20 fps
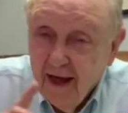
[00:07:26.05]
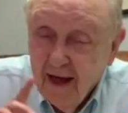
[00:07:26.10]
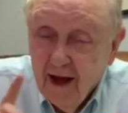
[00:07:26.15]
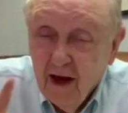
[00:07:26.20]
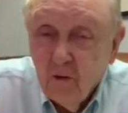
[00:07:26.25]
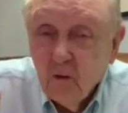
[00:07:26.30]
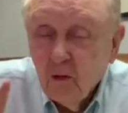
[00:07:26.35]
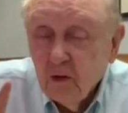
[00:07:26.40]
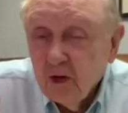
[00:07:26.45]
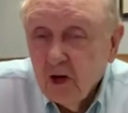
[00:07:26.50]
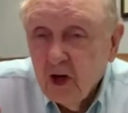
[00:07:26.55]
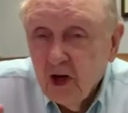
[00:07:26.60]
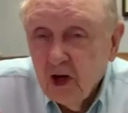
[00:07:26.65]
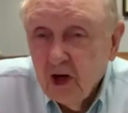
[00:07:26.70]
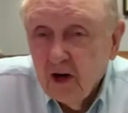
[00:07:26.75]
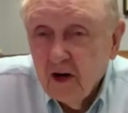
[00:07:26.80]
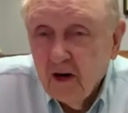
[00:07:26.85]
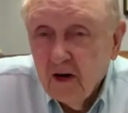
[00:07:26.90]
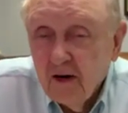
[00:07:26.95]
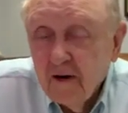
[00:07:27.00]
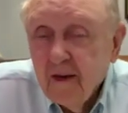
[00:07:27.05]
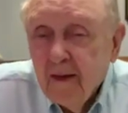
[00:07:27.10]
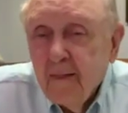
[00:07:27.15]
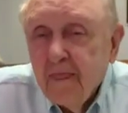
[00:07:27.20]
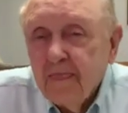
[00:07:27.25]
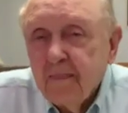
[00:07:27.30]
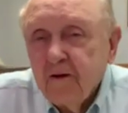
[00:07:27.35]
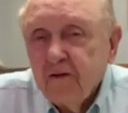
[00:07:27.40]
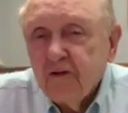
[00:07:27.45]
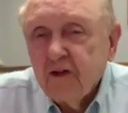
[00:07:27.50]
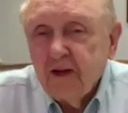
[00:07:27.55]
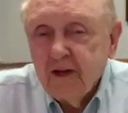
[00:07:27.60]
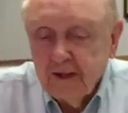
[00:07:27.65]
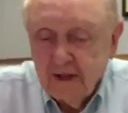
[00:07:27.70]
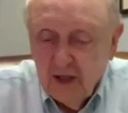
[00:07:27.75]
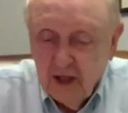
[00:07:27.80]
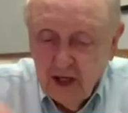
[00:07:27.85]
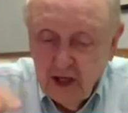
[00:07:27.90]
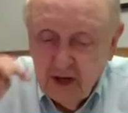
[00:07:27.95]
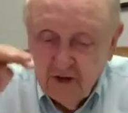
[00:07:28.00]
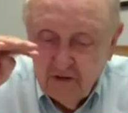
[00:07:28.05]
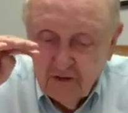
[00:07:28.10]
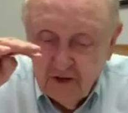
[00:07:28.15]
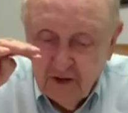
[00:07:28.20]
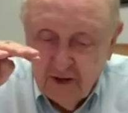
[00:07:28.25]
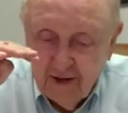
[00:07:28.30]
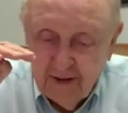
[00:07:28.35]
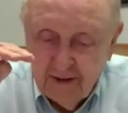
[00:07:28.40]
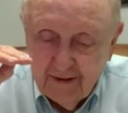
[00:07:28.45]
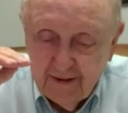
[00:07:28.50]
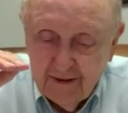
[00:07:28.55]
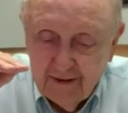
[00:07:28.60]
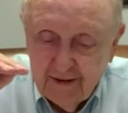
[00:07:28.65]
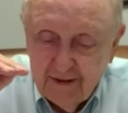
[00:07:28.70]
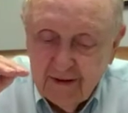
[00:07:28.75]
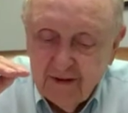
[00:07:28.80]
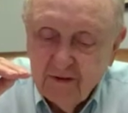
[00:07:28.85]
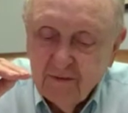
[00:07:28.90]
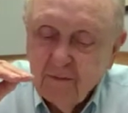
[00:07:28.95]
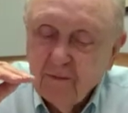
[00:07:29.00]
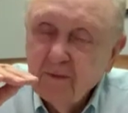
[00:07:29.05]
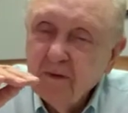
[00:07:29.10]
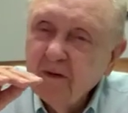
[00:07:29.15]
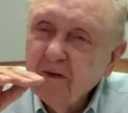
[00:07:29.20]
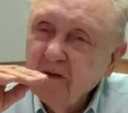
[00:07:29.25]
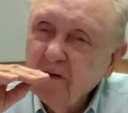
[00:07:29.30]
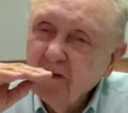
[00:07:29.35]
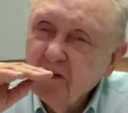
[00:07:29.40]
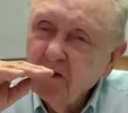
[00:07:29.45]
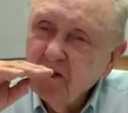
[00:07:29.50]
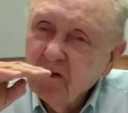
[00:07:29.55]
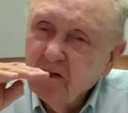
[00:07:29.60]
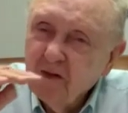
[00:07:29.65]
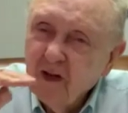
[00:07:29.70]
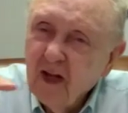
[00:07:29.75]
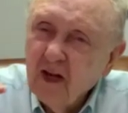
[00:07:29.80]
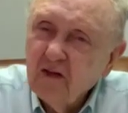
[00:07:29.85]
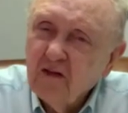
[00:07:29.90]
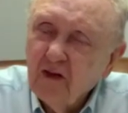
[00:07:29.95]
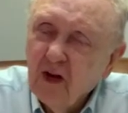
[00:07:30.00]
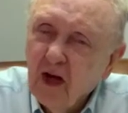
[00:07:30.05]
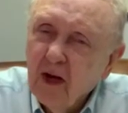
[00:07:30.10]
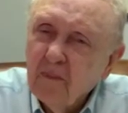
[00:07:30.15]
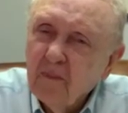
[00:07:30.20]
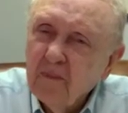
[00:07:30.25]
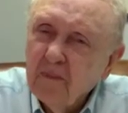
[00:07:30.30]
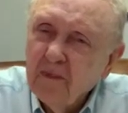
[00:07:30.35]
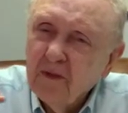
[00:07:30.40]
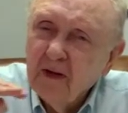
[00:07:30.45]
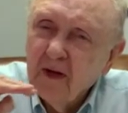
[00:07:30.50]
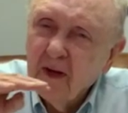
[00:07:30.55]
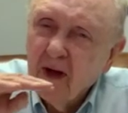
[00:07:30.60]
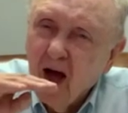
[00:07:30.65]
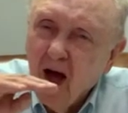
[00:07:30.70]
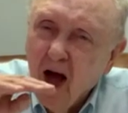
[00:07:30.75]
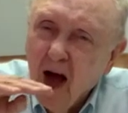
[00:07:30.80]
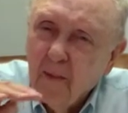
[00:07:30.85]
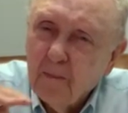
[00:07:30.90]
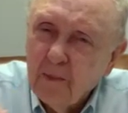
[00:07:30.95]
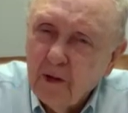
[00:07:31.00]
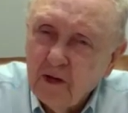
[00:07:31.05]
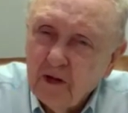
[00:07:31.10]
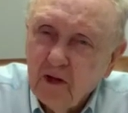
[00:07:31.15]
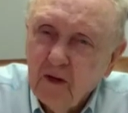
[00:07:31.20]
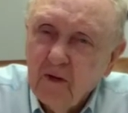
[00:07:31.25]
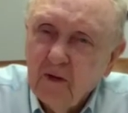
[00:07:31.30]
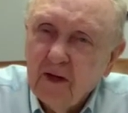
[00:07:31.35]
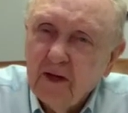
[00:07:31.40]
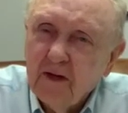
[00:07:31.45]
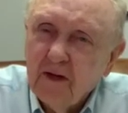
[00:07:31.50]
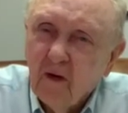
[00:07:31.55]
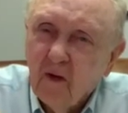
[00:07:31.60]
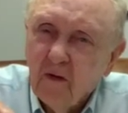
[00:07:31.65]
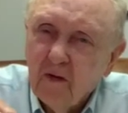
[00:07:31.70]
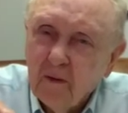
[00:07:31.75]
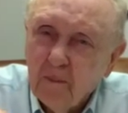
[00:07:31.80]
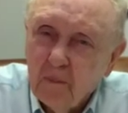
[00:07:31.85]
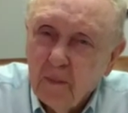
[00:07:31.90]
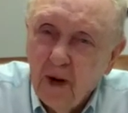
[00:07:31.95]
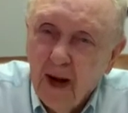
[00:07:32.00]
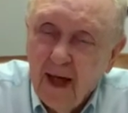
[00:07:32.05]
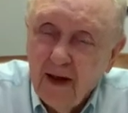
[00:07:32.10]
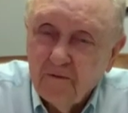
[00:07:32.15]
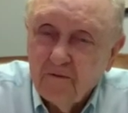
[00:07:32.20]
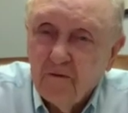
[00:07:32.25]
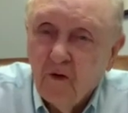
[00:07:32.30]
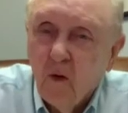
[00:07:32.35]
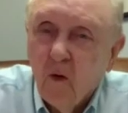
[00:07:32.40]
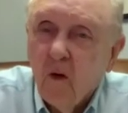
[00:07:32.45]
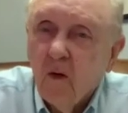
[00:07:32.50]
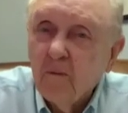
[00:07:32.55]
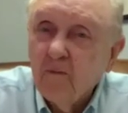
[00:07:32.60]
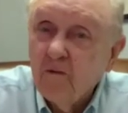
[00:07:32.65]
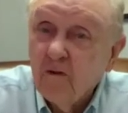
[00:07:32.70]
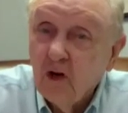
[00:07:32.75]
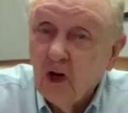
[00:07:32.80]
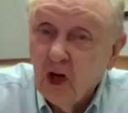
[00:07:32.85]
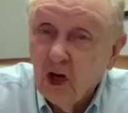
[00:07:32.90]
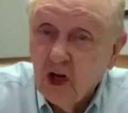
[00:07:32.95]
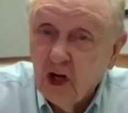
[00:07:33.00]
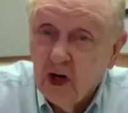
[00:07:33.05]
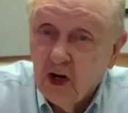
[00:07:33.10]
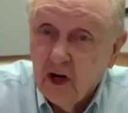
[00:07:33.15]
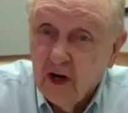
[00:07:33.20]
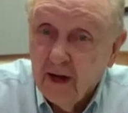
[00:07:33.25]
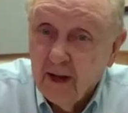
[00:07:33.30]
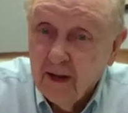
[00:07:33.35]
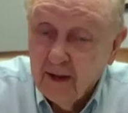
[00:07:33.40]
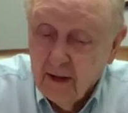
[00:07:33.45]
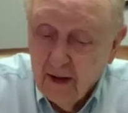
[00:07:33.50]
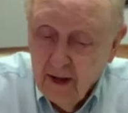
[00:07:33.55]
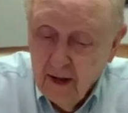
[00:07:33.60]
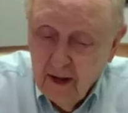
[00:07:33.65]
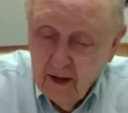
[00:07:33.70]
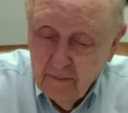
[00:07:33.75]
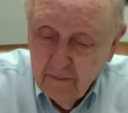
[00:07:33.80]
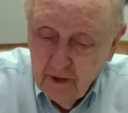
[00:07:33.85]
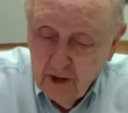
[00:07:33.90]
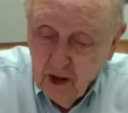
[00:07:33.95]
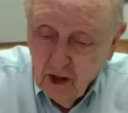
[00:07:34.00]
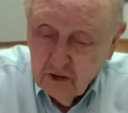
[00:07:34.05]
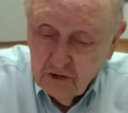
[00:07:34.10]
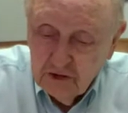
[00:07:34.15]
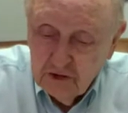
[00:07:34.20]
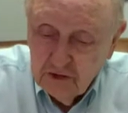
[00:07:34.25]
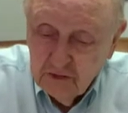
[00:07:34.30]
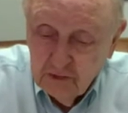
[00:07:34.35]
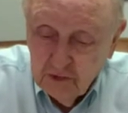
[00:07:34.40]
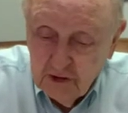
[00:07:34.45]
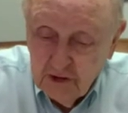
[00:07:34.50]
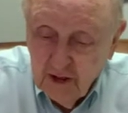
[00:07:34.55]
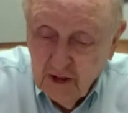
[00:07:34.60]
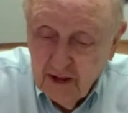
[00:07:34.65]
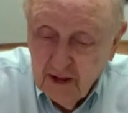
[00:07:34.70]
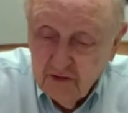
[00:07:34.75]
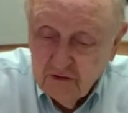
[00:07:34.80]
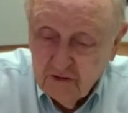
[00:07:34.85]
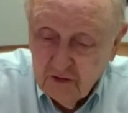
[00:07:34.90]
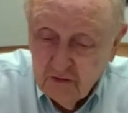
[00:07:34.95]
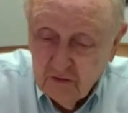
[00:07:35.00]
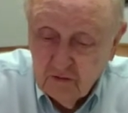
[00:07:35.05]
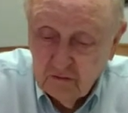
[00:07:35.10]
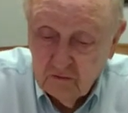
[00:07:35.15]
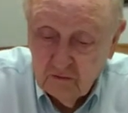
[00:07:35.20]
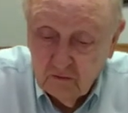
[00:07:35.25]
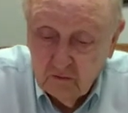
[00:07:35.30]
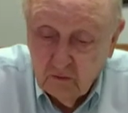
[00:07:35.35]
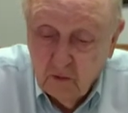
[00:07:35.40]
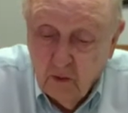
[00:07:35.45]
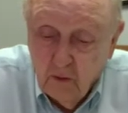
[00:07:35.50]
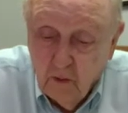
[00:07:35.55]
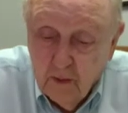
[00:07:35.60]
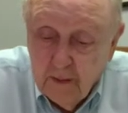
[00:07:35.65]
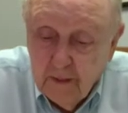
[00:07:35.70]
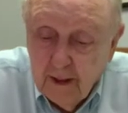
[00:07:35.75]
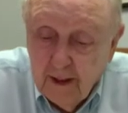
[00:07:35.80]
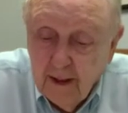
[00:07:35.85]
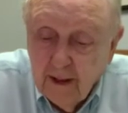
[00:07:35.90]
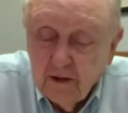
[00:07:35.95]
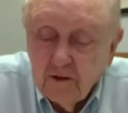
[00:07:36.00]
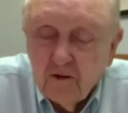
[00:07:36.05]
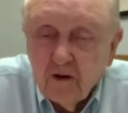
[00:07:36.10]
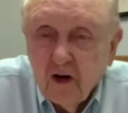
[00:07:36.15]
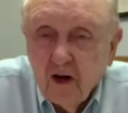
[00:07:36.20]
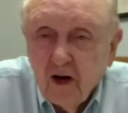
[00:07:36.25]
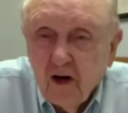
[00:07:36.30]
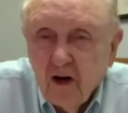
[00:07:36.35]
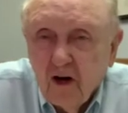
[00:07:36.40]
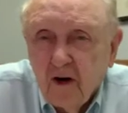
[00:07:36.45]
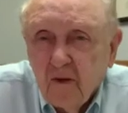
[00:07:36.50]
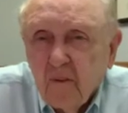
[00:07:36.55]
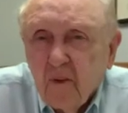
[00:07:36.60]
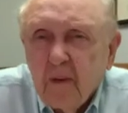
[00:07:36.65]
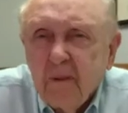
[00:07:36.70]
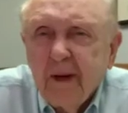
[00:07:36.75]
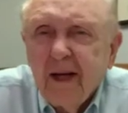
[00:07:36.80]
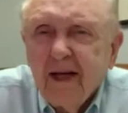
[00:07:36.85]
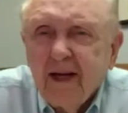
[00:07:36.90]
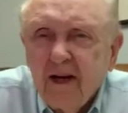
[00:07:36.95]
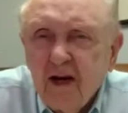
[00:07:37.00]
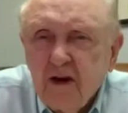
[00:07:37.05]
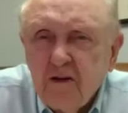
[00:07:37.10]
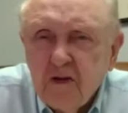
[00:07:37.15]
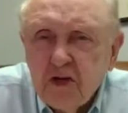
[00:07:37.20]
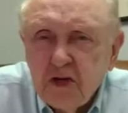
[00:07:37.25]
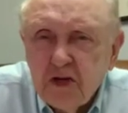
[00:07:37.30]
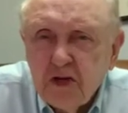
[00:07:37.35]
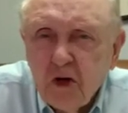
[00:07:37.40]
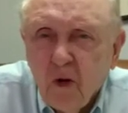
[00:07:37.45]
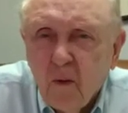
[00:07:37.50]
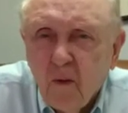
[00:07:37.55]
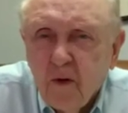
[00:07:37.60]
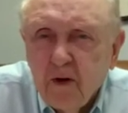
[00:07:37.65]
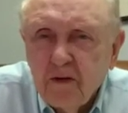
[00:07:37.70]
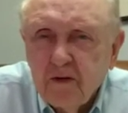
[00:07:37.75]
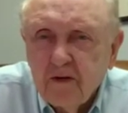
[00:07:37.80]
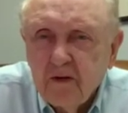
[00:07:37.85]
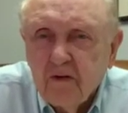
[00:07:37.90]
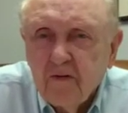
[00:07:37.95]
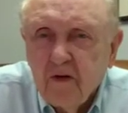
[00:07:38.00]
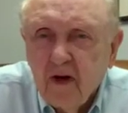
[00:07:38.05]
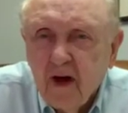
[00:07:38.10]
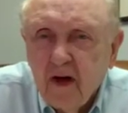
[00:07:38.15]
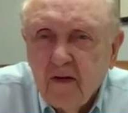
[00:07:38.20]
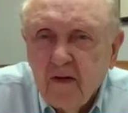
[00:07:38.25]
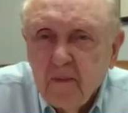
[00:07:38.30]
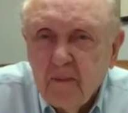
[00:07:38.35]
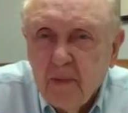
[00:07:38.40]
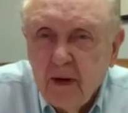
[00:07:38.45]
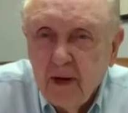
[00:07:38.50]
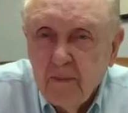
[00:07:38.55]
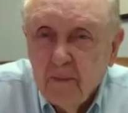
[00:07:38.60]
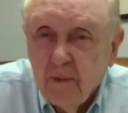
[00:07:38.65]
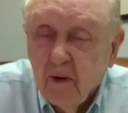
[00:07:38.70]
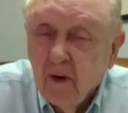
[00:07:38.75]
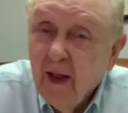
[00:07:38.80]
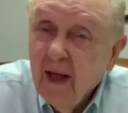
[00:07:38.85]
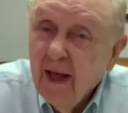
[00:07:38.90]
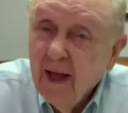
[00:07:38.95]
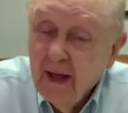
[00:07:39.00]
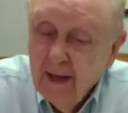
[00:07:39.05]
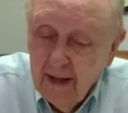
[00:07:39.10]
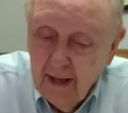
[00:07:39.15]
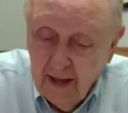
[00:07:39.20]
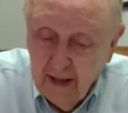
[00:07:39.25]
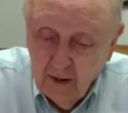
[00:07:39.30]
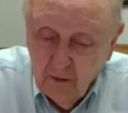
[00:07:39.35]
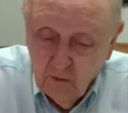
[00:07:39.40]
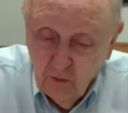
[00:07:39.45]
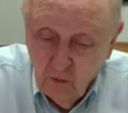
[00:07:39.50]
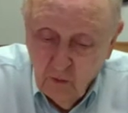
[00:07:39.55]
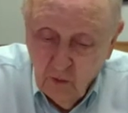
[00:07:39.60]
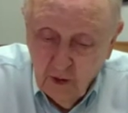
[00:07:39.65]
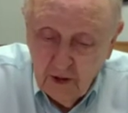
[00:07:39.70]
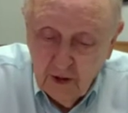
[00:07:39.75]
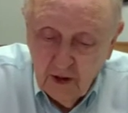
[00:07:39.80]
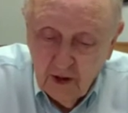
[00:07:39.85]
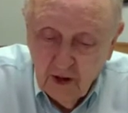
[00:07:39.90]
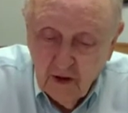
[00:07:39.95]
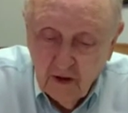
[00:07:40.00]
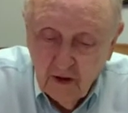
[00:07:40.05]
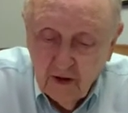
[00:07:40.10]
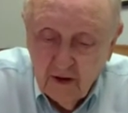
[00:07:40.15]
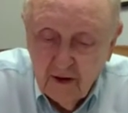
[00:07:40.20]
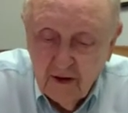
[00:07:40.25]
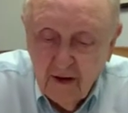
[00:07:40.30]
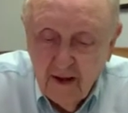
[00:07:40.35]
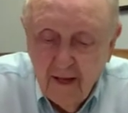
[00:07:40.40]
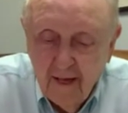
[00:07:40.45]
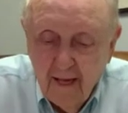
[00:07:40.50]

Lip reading: I want to learn. You see, listening sets up the opportunity or the platform for learning. Because when you listen, we begin to learn. We begin to hear the stories of other people and we learn.